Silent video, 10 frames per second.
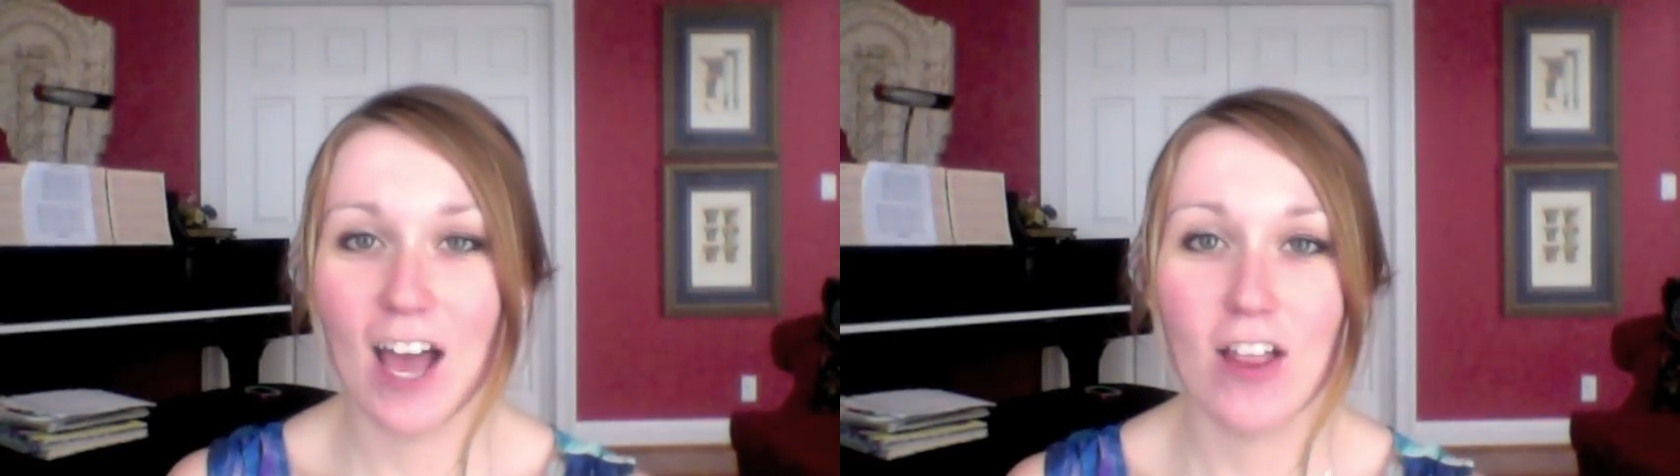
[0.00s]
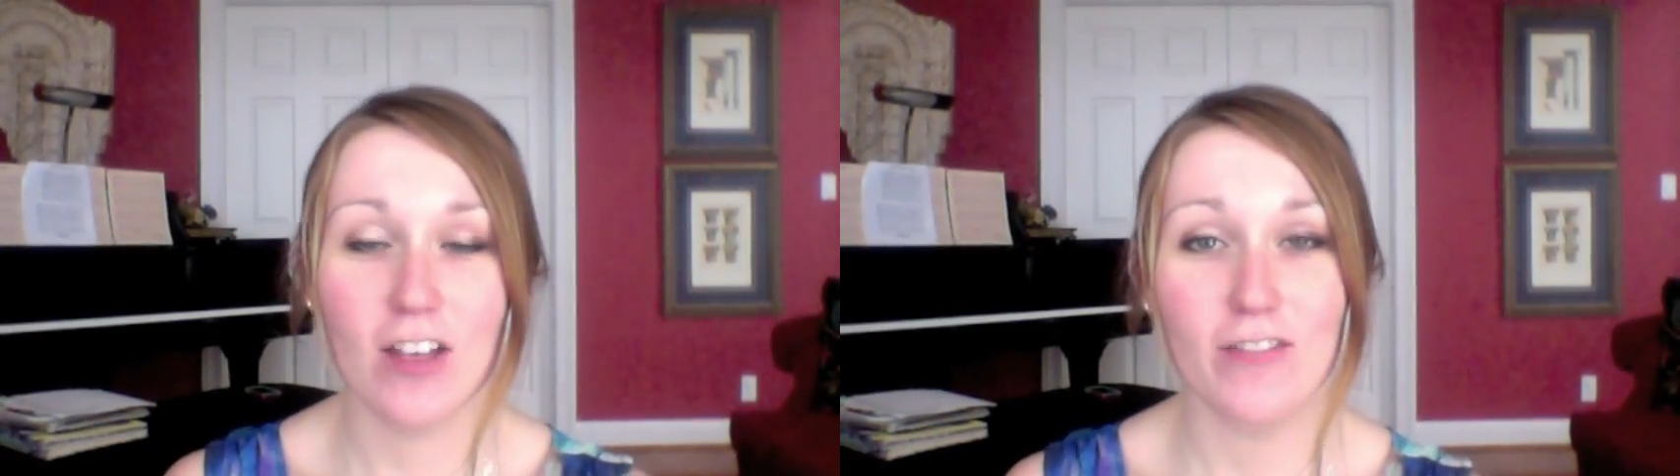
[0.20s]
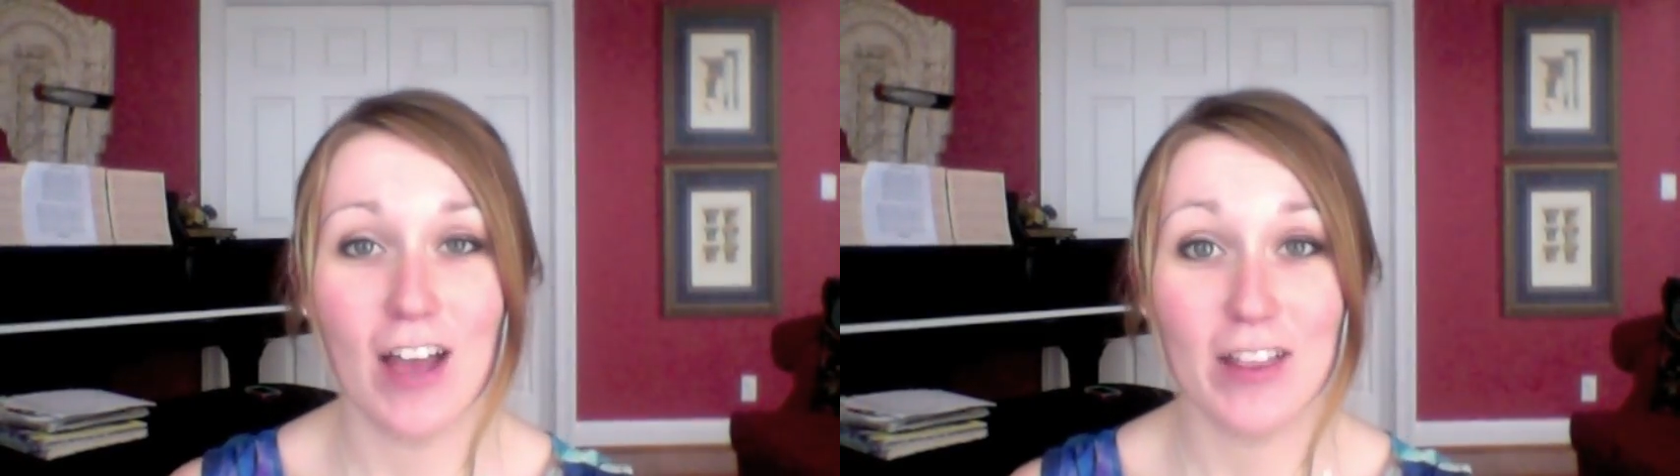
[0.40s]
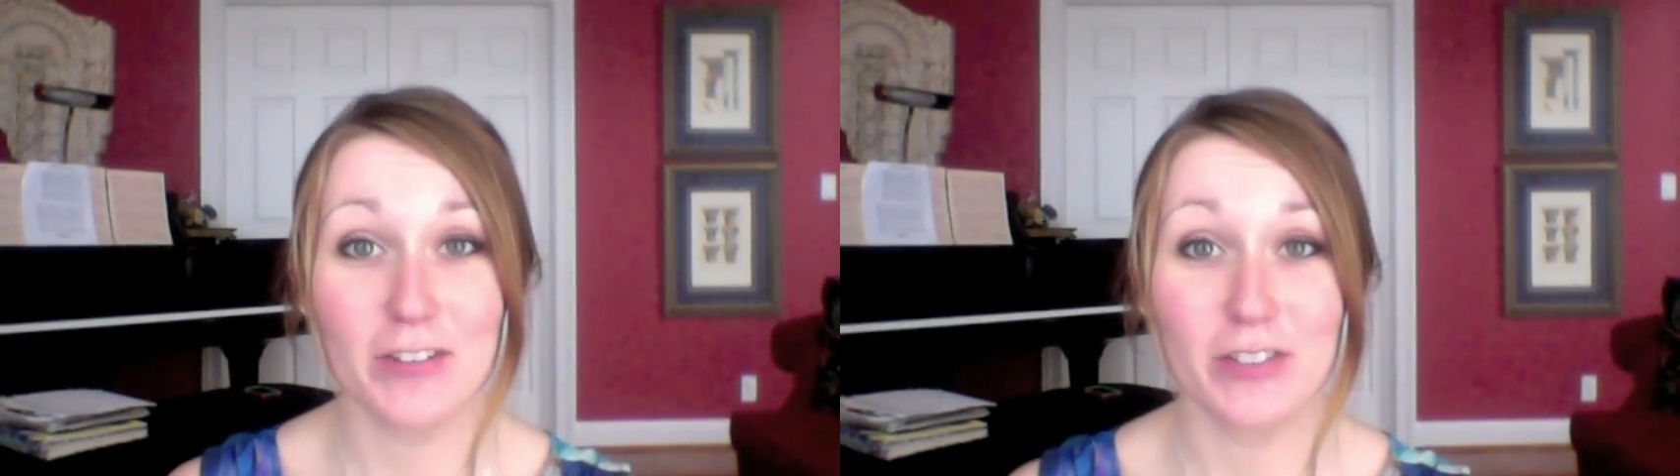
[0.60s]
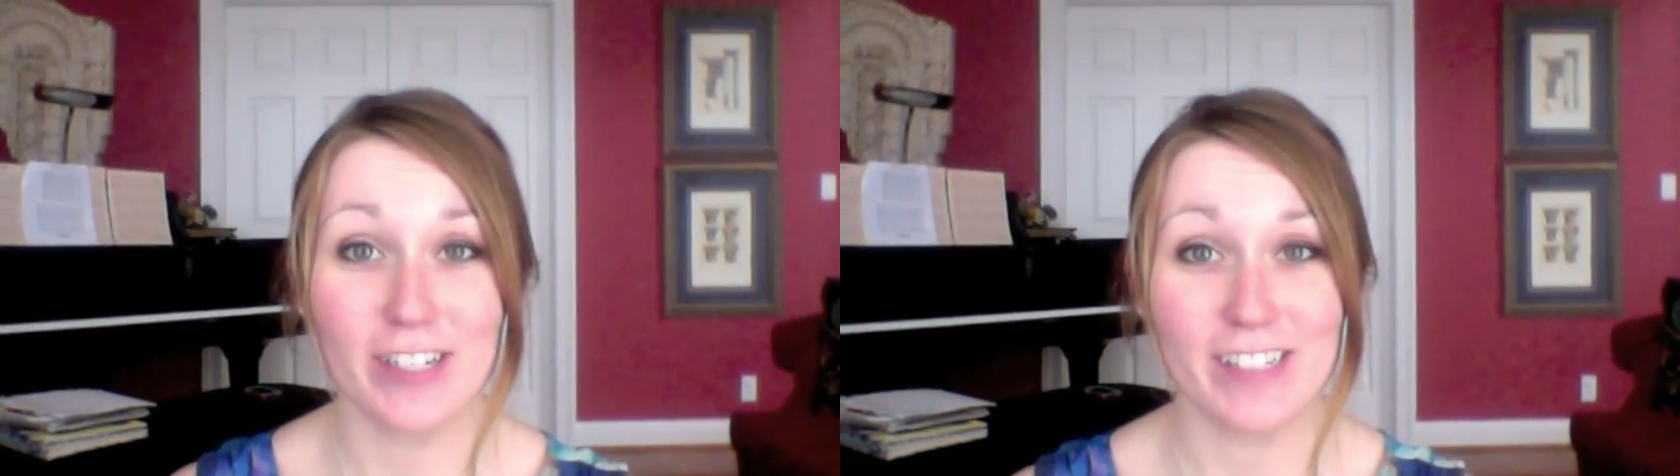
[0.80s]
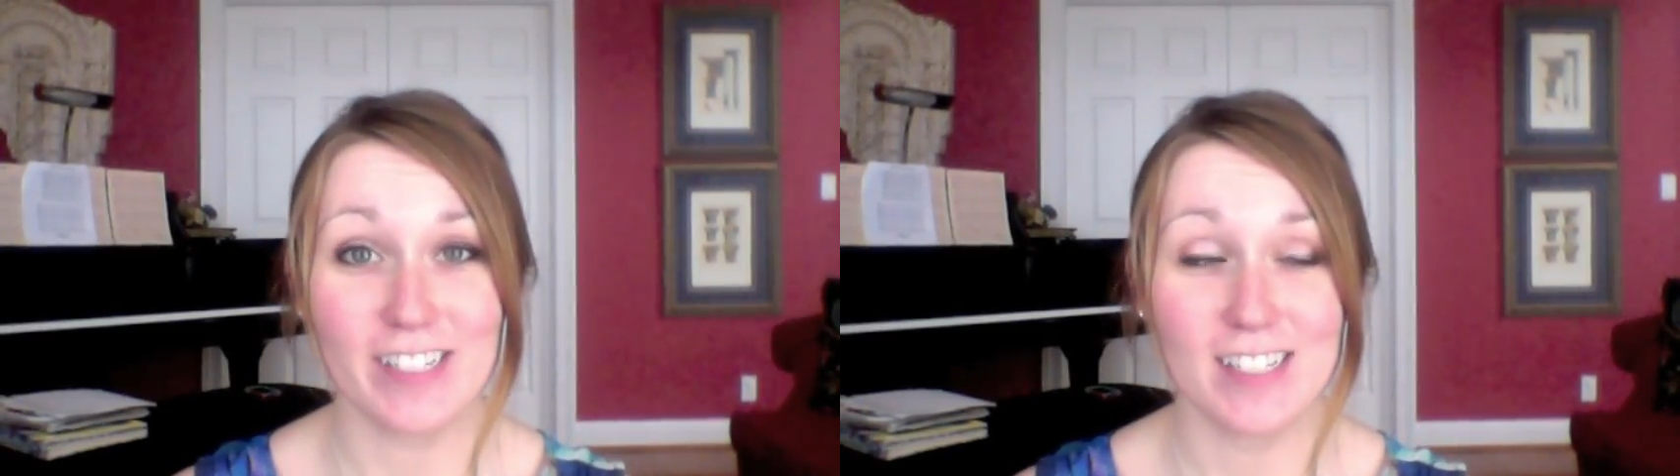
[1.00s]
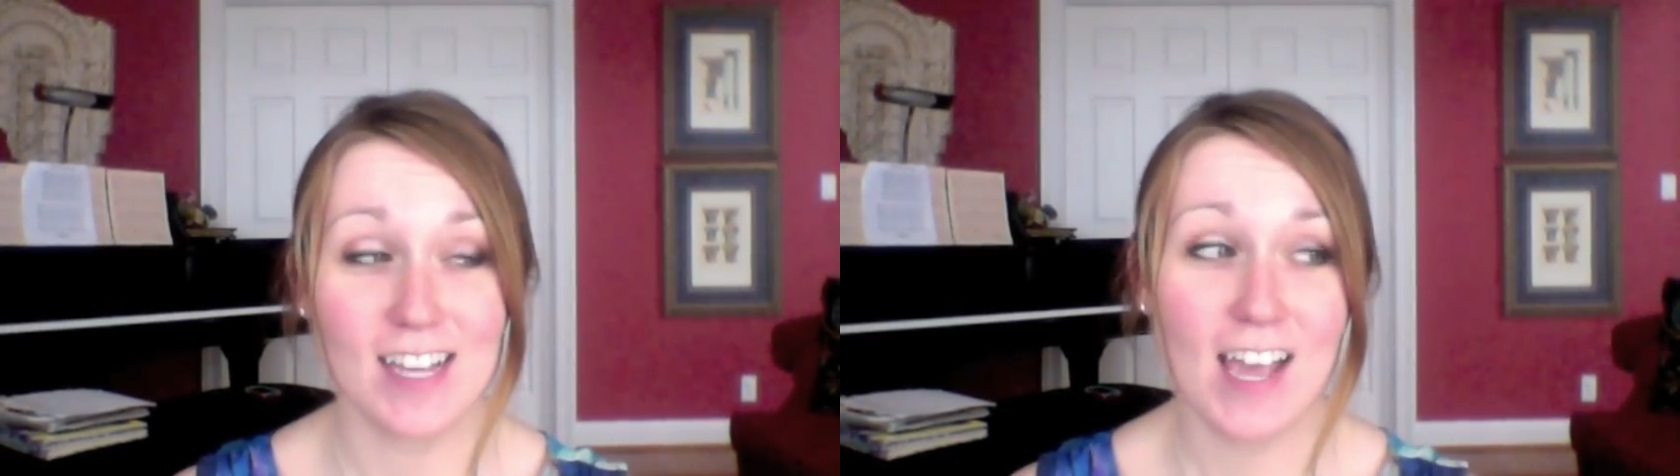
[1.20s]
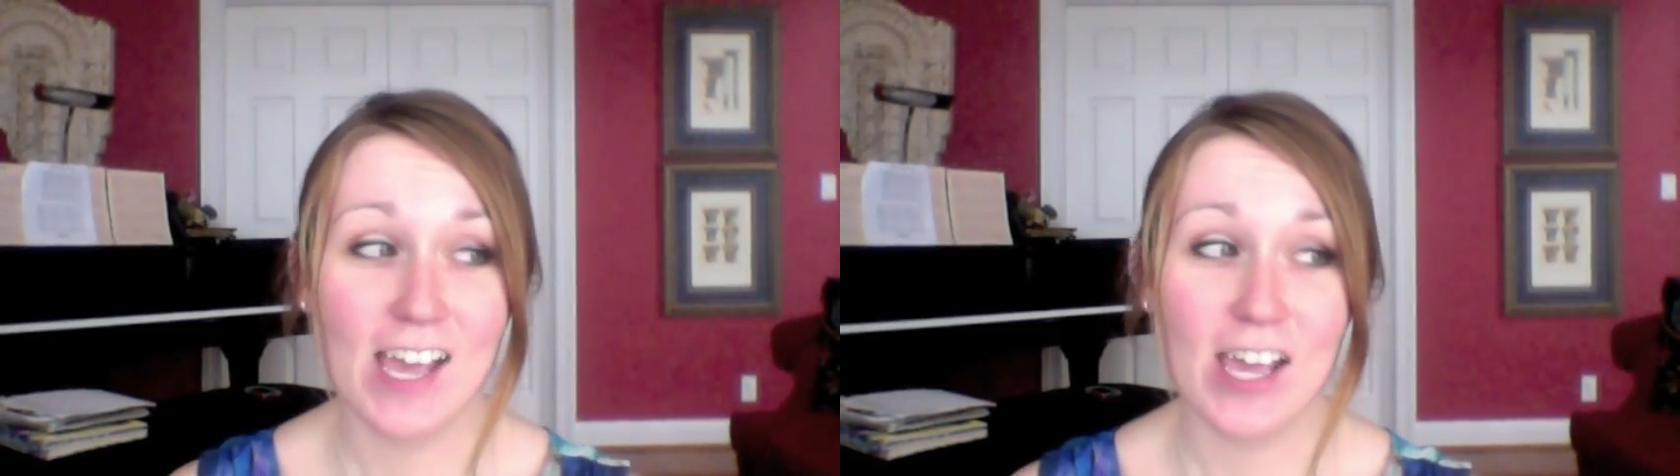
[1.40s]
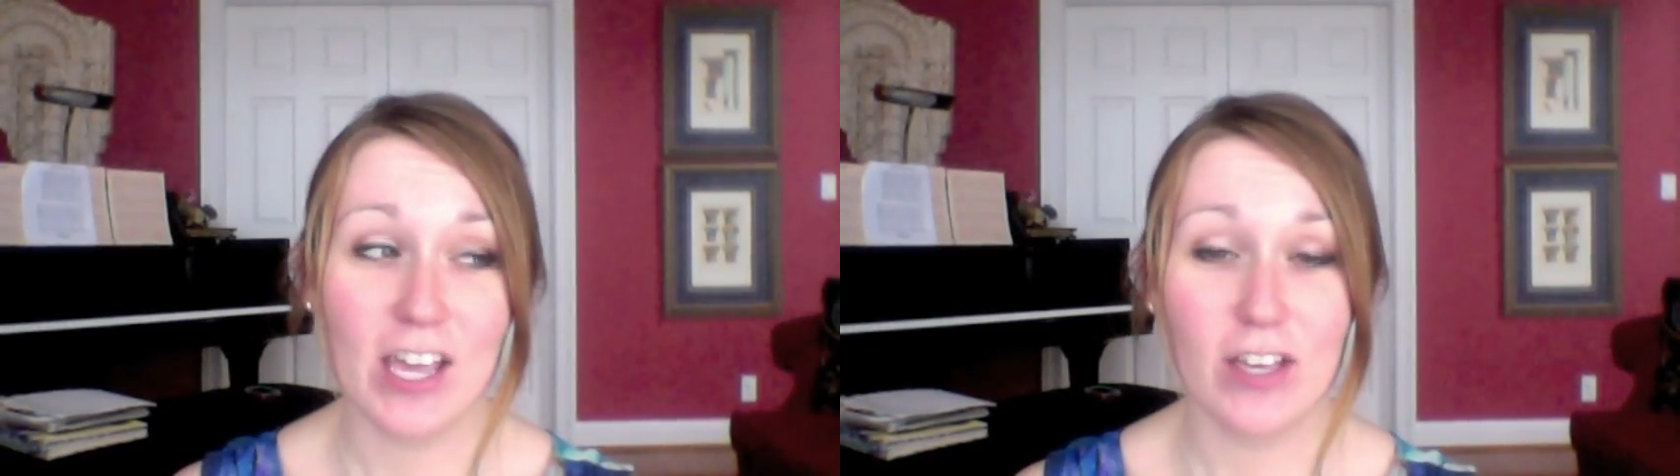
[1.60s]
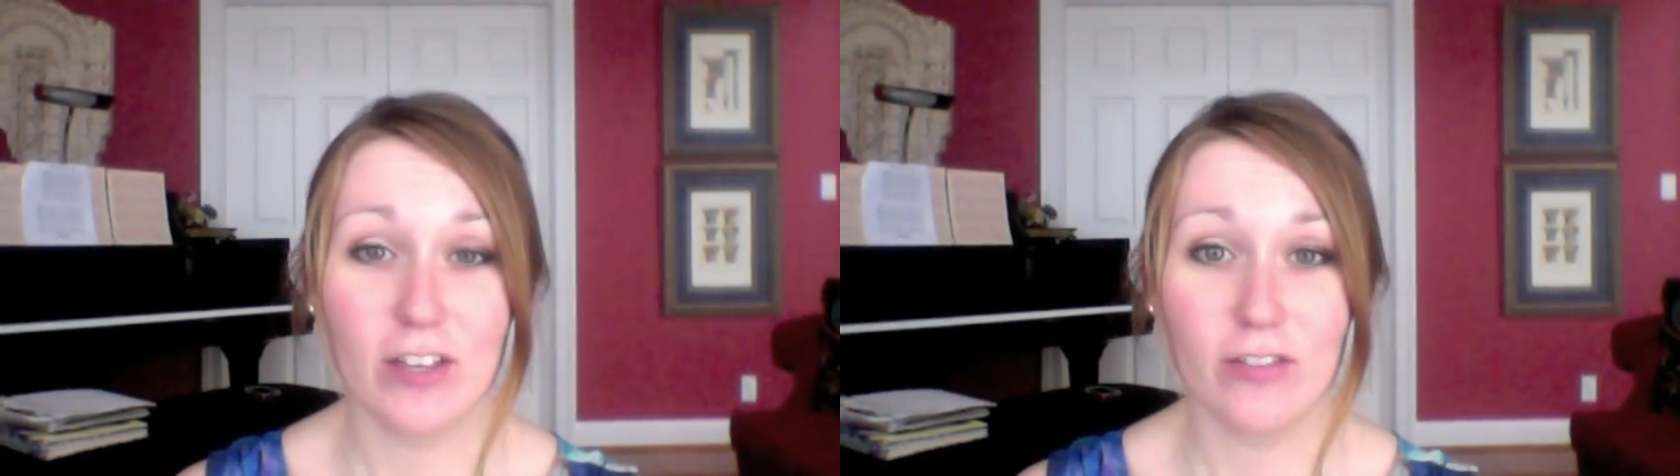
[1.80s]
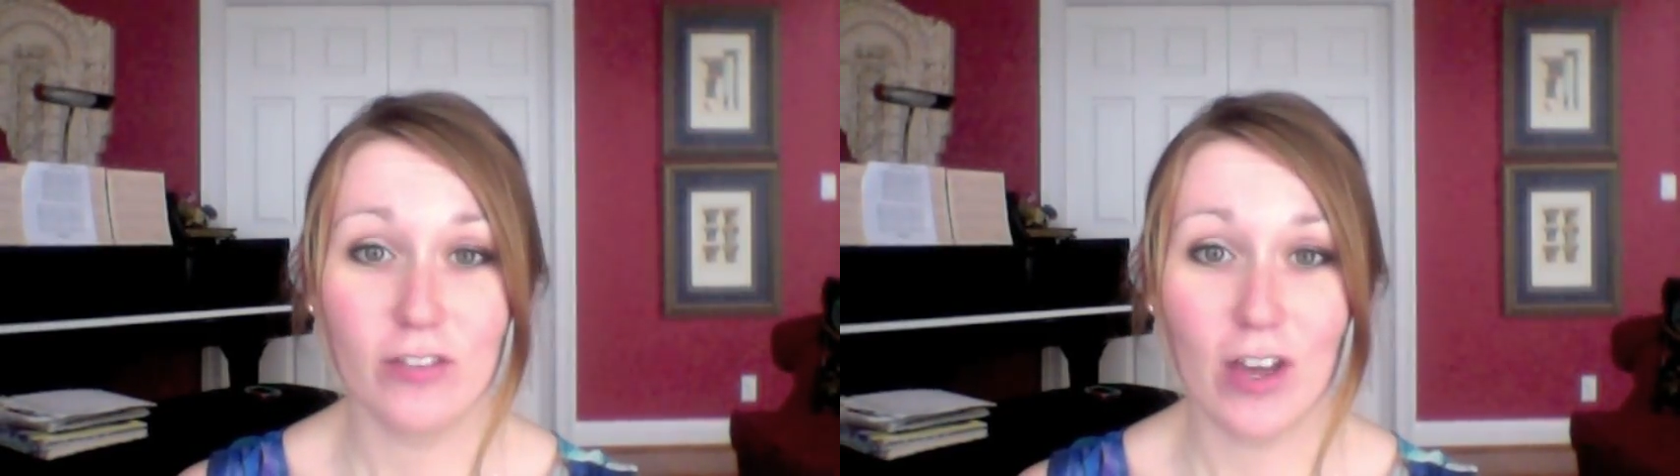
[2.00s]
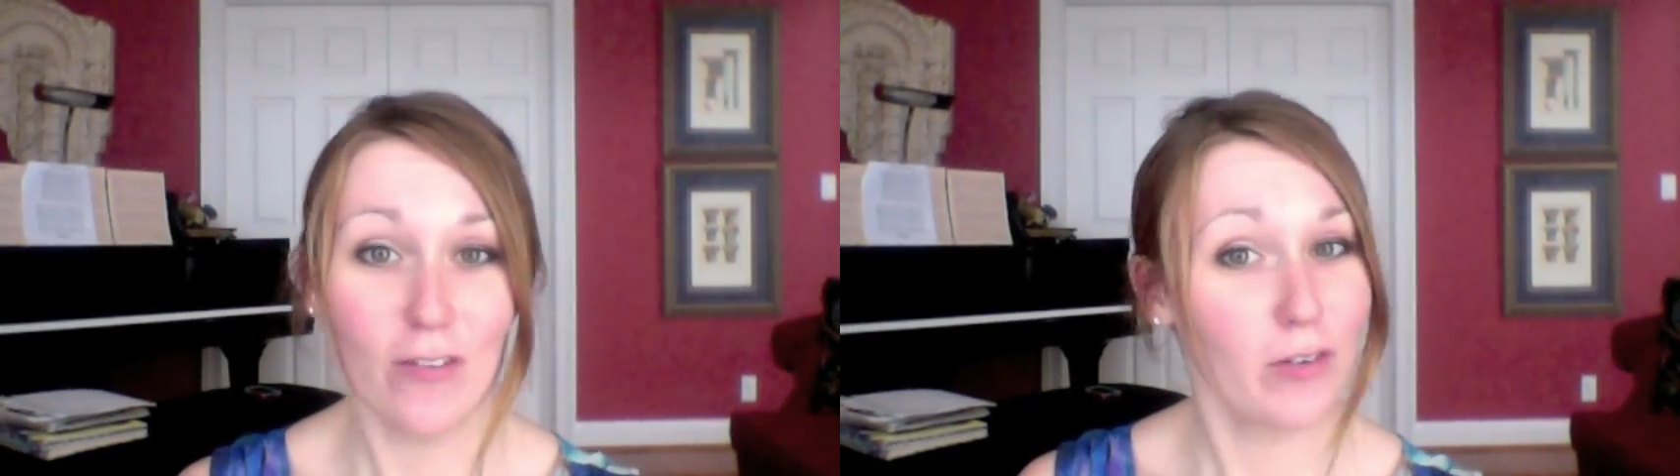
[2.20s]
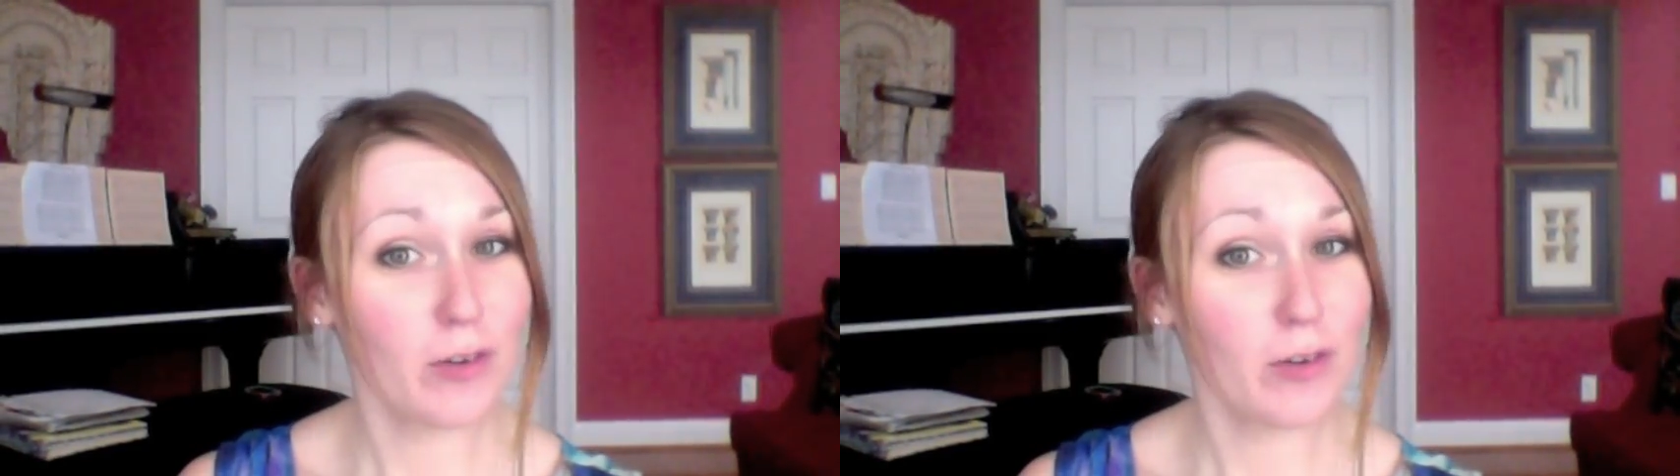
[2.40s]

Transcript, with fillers: I love high-low dresses if you haven't